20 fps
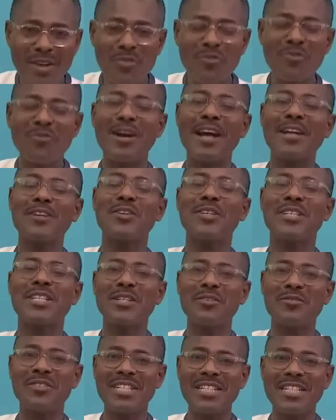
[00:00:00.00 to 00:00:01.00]
you find
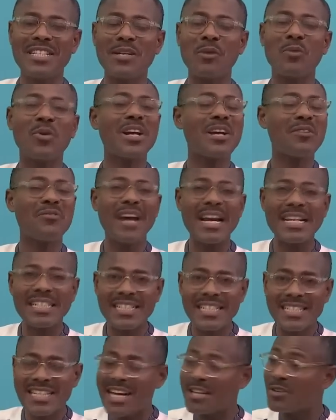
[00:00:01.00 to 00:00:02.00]
yourself this year, whatever it
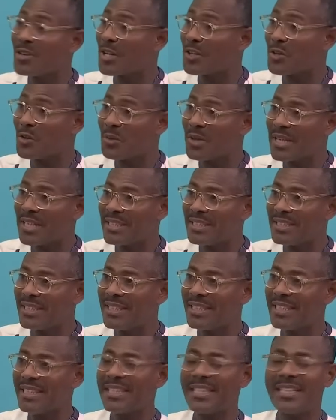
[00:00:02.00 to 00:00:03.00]
is that you are doing,
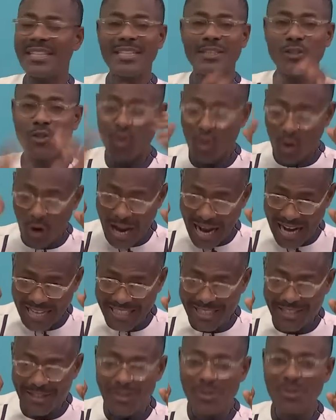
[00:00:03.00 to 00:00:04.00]
your
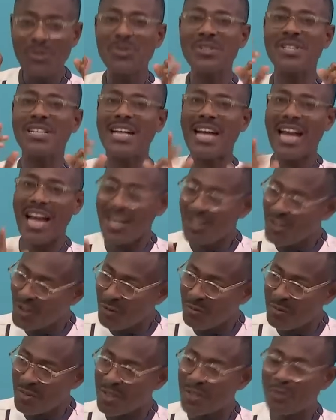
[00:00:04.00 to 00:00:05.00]
attitude and
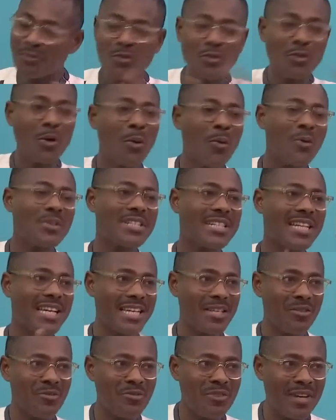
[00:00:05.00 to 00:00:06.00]
your belief towards the
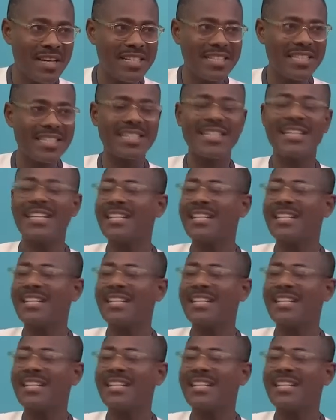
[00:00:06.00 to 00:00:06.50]
events,